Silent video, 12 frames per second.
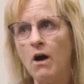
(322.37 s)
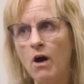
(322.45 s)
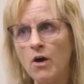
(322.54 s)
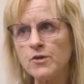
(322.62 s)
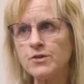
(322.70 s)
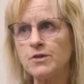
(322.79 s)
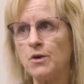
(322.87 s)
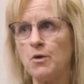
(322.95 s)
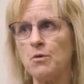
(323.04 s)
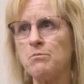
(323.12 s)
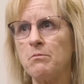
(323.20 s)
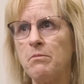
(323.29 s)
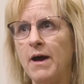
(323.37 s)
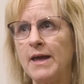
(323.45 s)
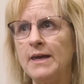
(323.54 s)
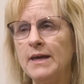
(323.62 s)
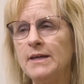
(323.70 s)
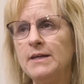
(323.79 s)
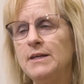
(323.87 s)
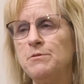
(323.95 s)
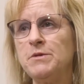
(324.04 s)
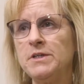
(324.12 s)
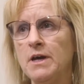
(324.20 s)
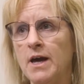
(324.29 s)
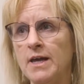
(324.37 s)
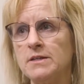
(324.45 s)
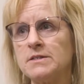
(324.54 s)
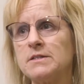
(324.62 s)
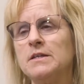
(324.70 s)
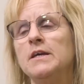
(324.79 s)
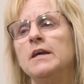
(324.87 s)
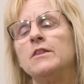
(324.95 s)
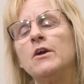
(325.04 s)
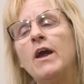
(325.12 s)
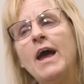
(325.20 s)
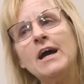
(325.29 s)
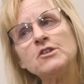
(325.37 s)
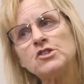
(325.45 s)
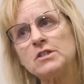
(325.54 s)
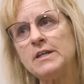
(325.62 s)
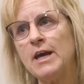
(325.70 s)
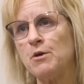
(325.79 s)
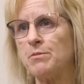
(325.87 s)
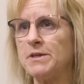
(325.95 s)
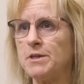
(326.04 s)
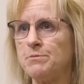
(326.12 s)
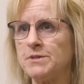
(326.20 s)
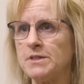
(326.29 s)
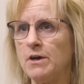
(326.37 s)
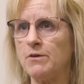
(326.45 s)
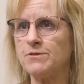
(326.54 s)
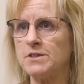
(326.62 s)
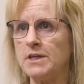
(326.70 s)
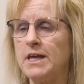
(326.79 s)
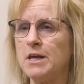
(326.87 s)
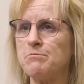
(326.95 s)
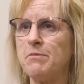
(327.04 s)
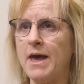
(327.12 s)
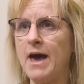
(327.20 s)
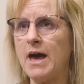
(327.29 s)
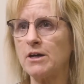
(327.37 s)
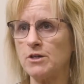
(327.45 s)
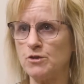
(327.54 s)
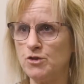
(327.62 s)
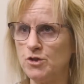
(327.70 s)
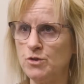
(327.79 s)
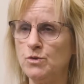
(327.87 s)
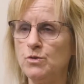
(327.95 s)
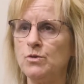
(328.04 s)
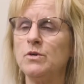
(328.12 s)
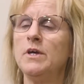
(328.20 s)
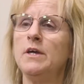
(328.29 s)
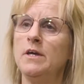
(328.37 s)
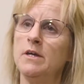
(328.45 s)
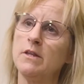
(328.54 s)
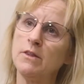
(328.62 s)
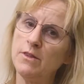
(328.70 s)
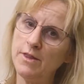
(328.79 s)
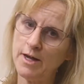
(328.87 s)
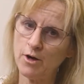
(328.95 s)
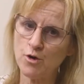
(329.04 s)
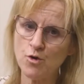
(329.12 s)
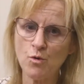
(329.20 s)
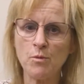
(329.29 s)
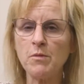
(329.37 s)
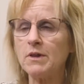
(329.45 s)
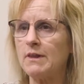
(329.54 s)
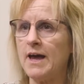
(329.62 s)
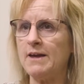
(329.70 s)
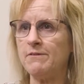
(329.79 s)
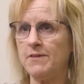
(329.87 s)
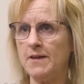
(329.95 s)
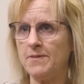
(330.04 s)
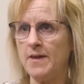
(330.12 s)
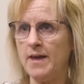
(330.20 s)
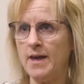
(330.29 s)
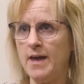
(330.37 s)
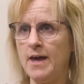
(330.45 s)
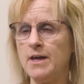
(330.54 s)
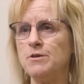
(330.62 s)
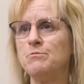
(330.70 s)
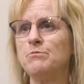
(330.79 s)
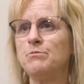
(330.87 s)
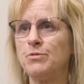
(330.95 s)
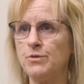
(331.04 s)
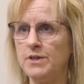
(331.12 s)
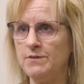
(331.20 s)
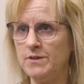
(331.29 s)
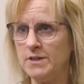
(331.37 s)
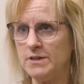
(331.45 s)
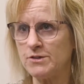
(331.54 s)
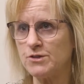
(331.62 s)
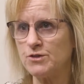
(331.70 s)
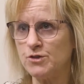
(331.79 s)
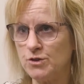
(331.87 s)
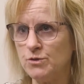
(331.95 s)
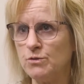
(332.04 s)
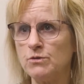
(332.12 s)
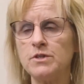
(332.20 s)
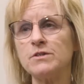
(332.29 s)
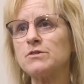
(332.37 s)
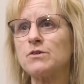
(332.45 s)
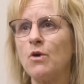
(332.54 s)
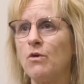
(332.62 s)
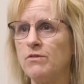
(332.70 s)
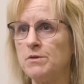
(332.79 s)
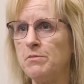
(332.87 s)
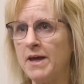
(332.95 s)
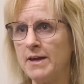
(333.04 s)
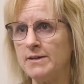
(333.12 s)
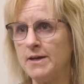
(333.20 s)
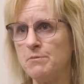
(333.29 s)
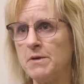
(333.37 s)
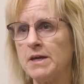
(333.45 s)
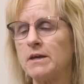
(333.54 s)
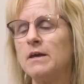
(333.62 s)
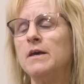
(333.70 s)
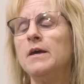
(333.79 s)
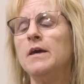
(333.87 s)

Also, by getting immunized, they're actually helping themselves get back to their normal life that they had previous to this COVID pandemic.